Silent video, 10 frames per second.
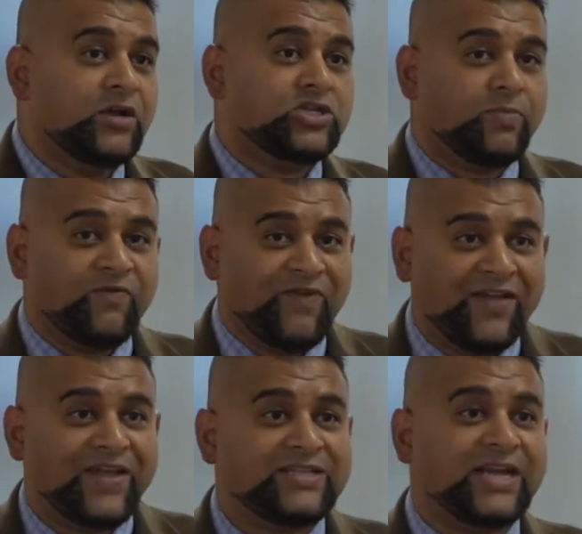to
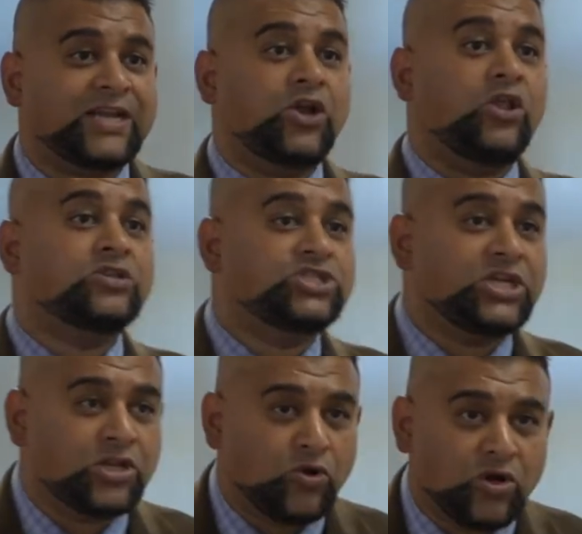provide that technology
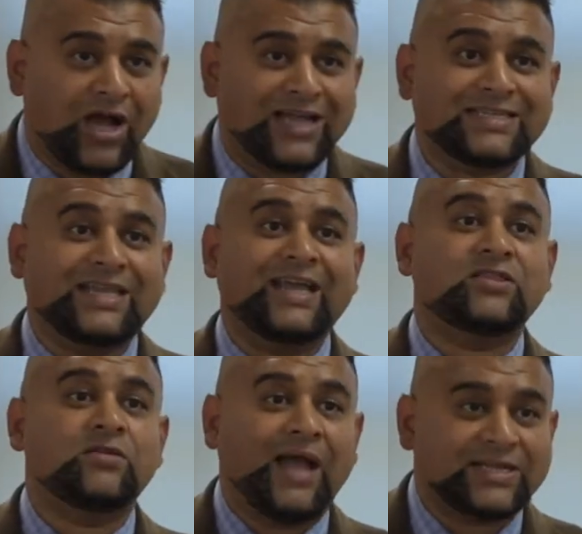at no cost, get
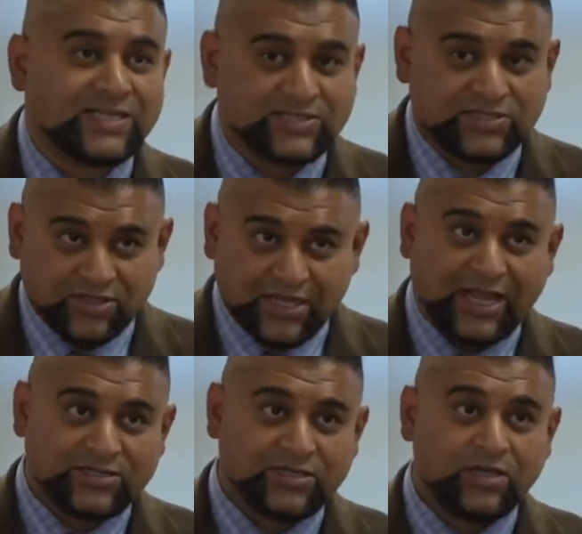them access to the net.